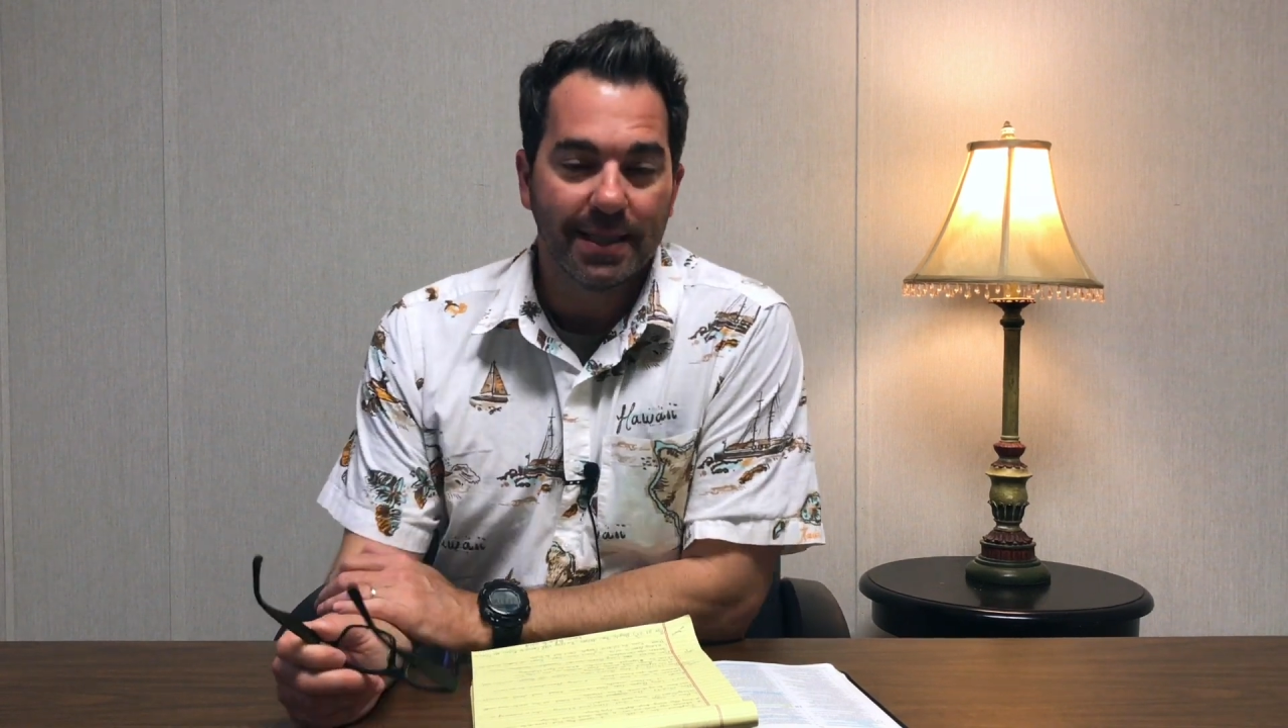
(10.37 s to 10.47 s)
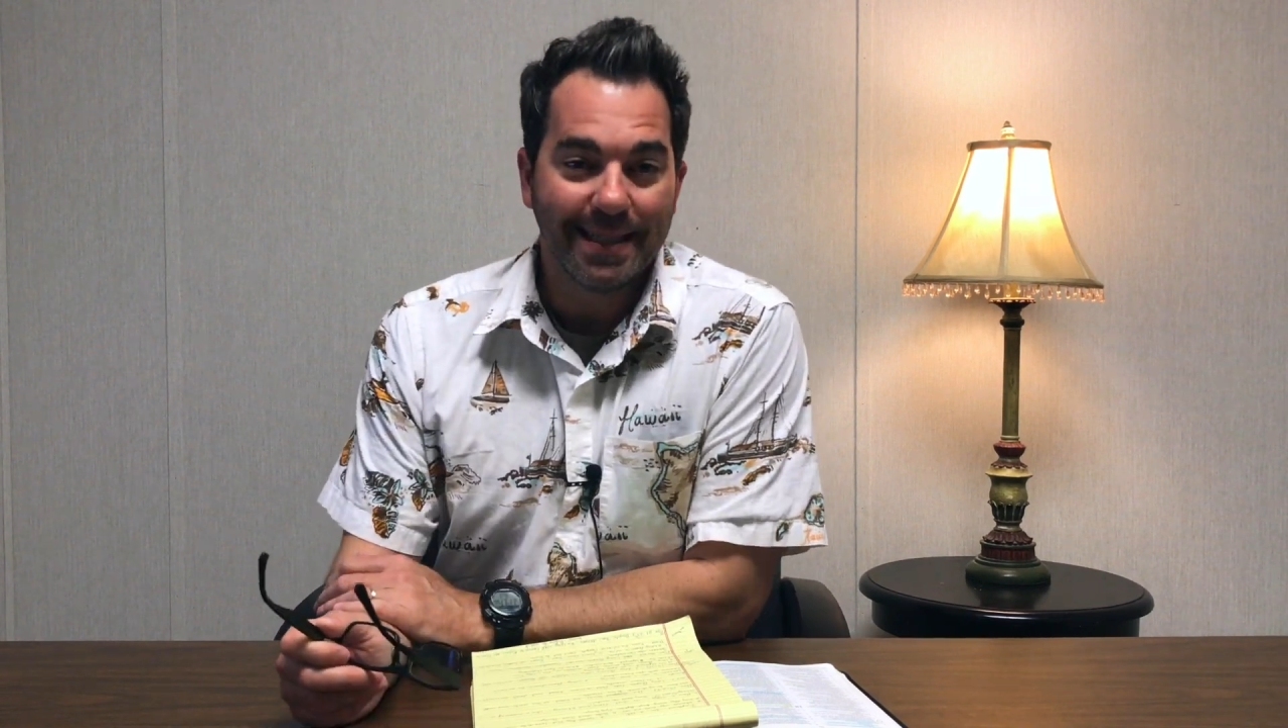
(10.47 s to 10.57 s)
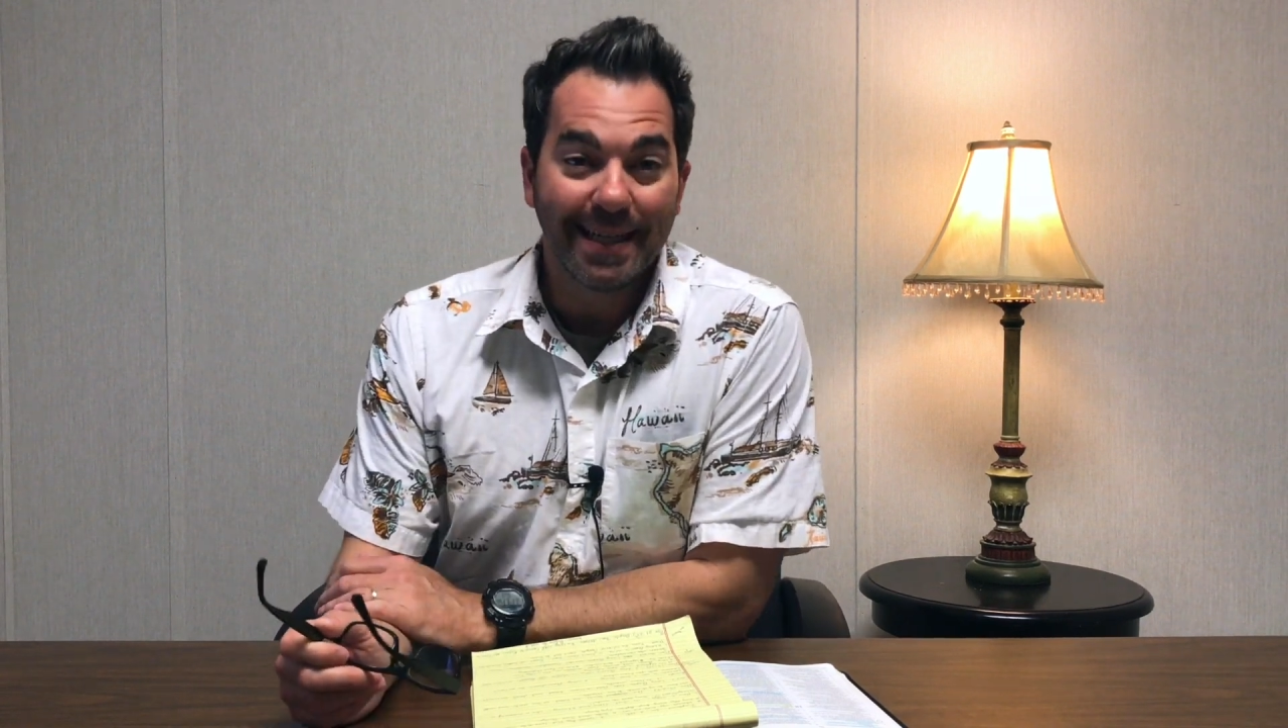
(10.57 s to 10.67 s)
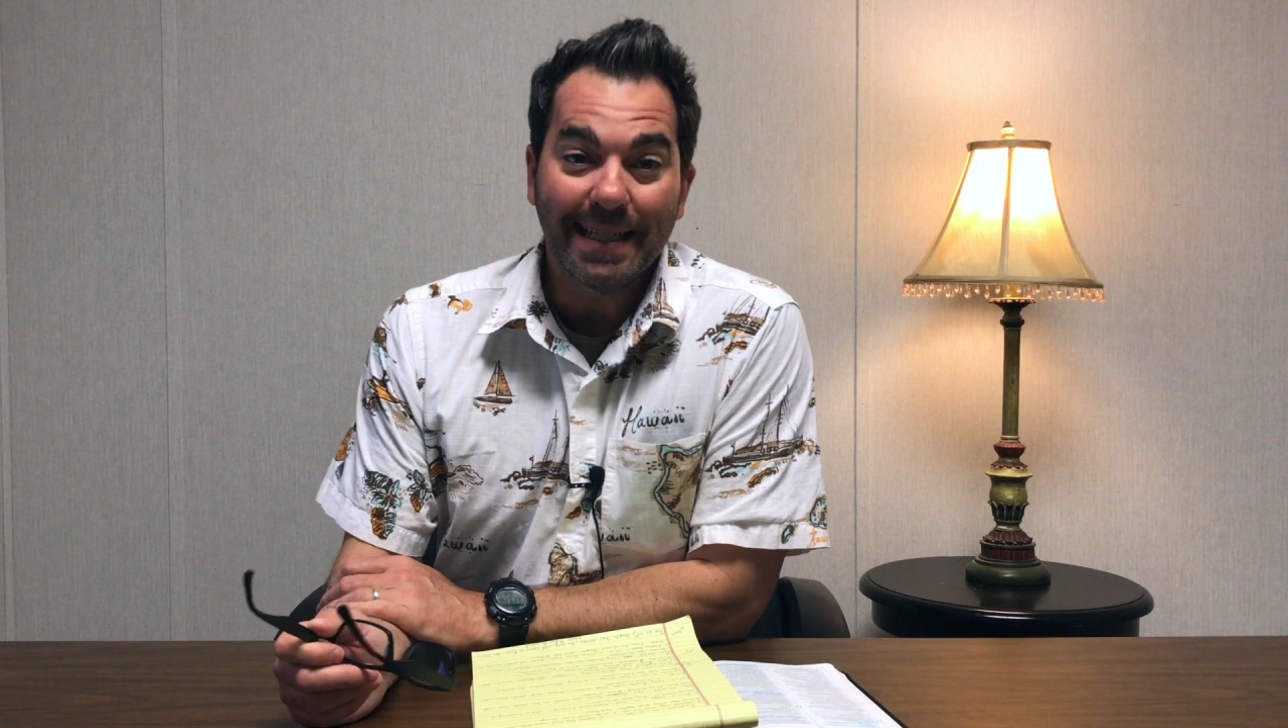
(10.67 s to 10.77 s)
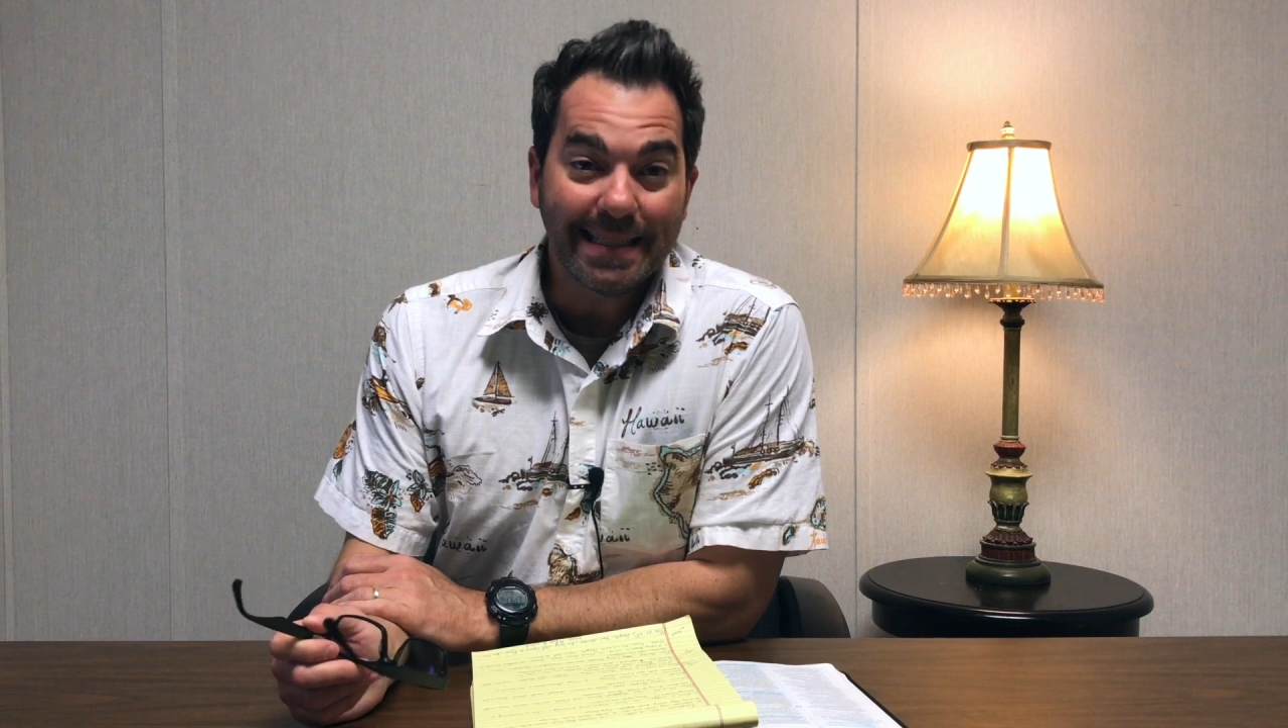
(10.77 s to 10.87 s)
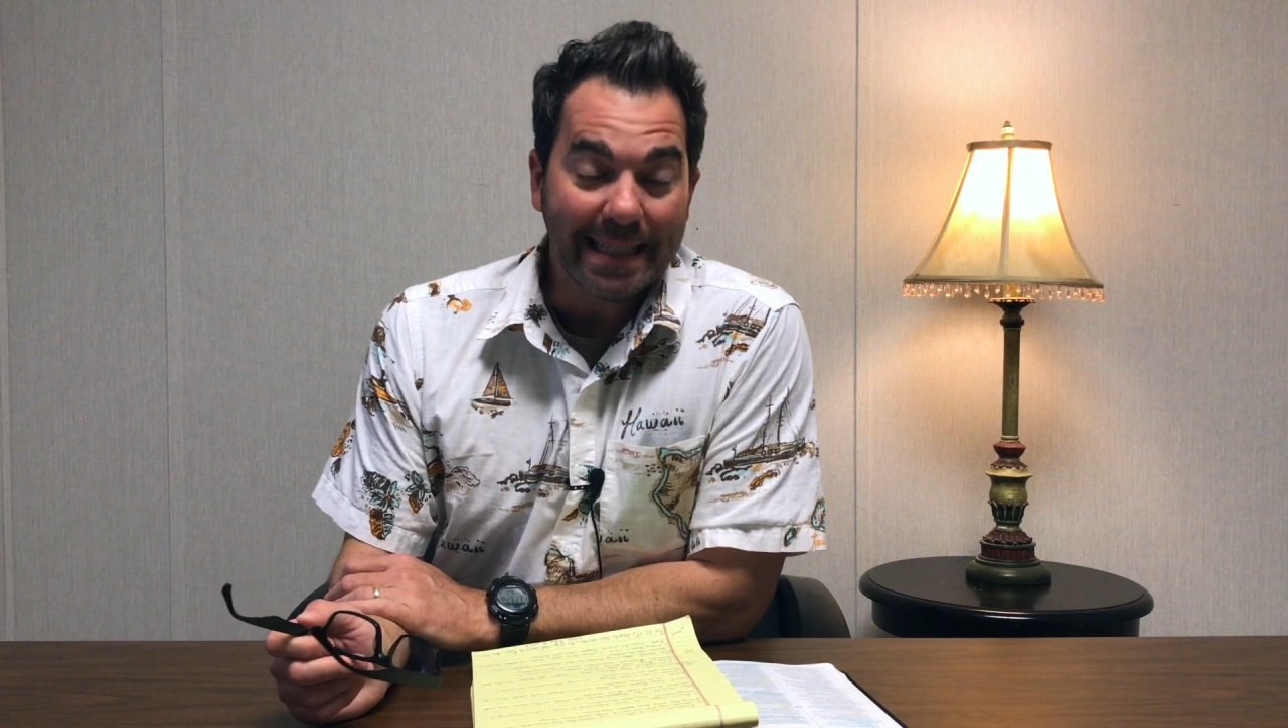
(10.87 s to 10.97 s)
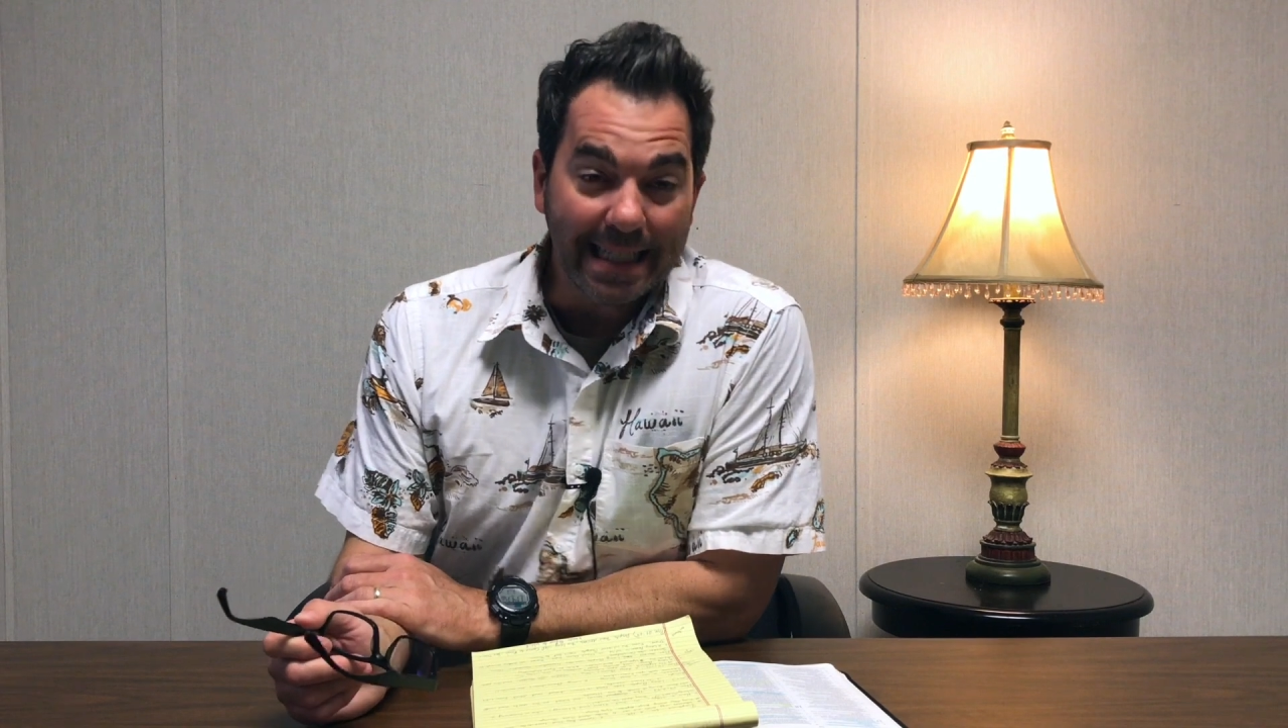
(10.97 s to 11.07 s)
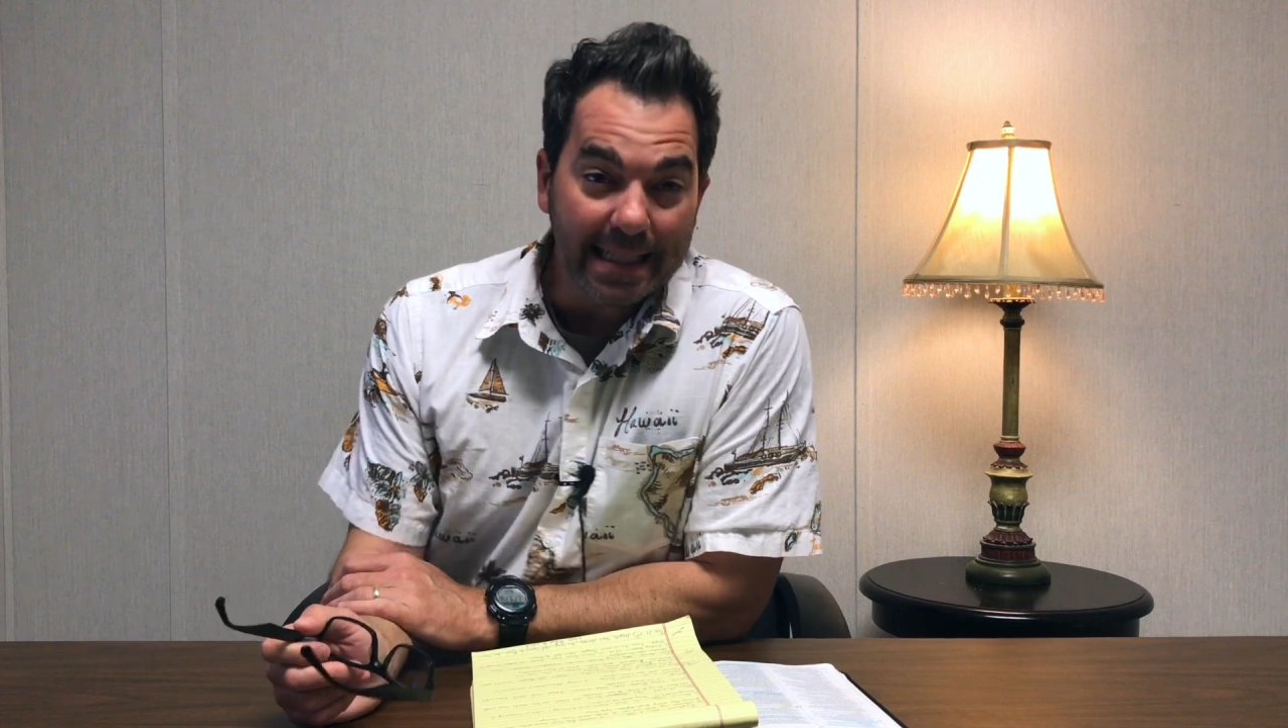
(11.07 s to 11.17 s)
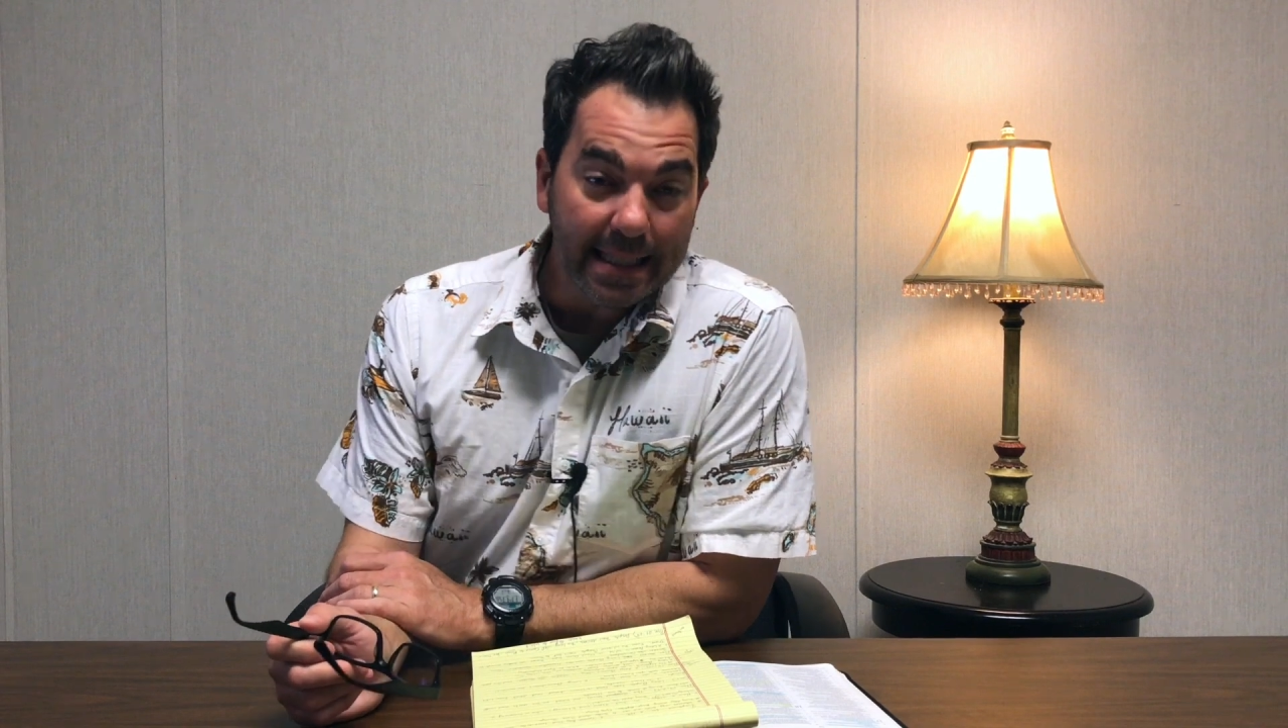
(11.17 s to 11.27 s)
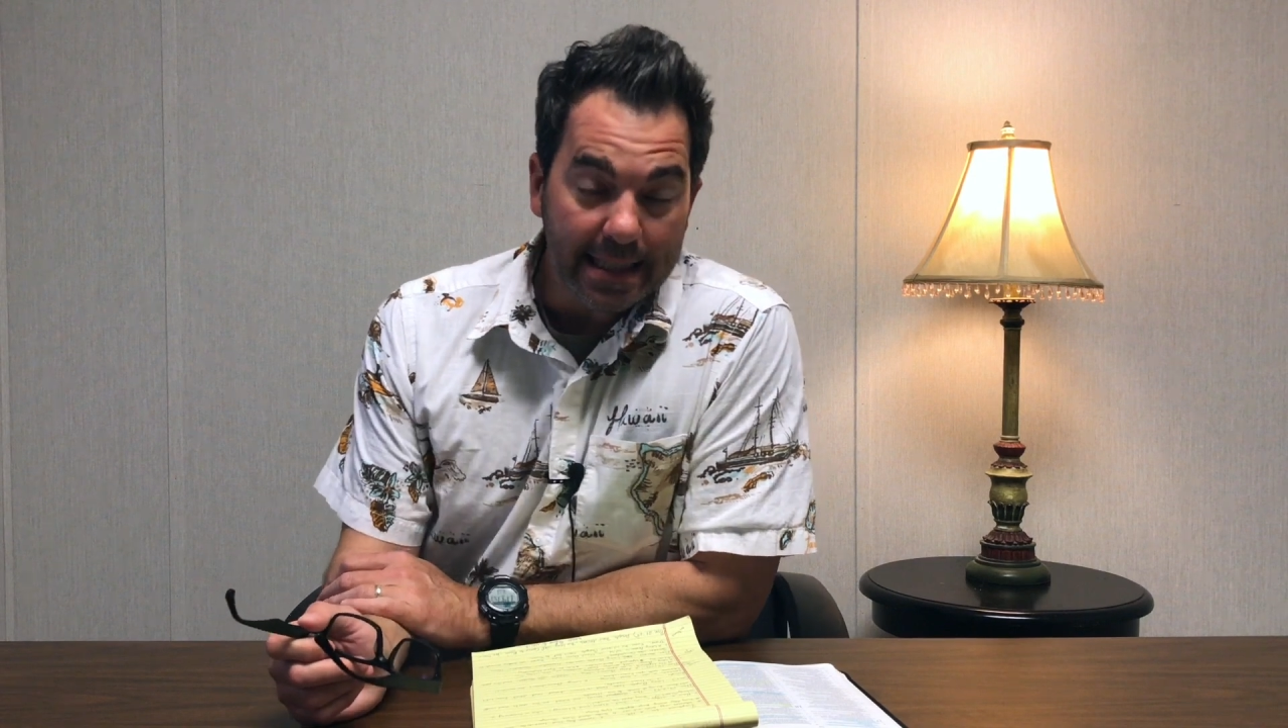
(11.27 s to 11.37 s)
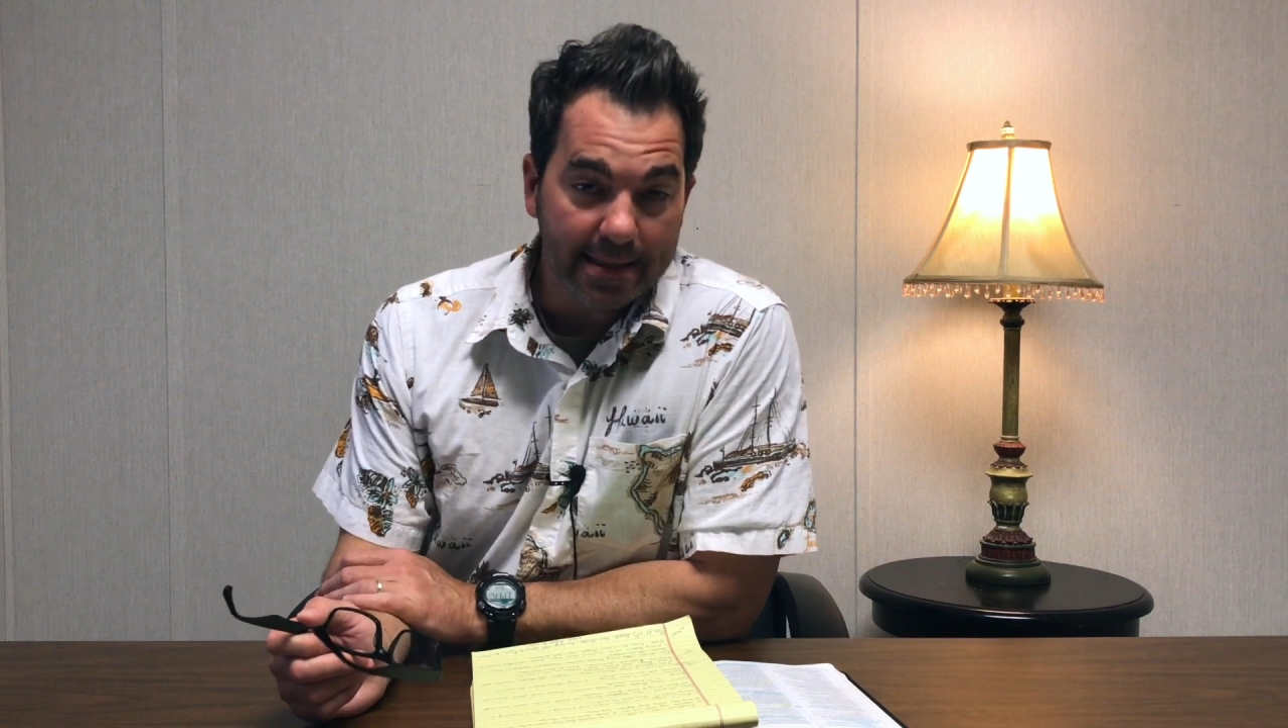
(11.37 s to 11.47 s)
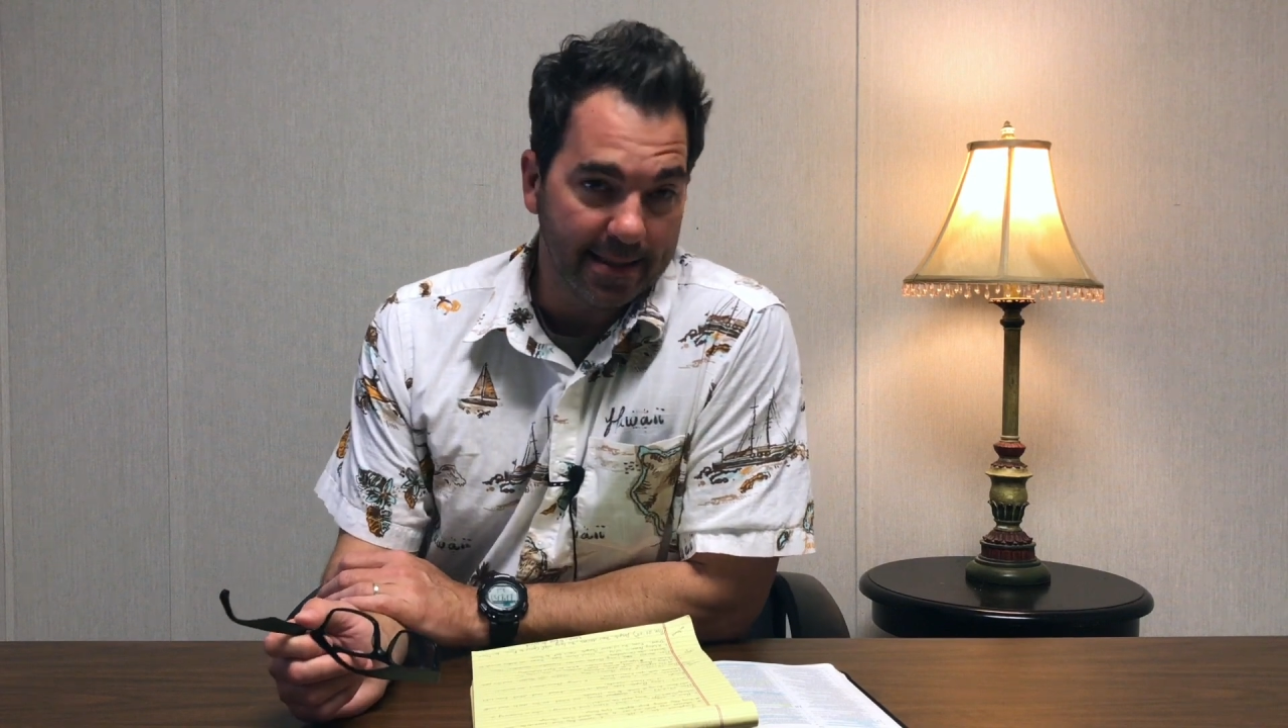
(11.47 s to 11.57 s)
19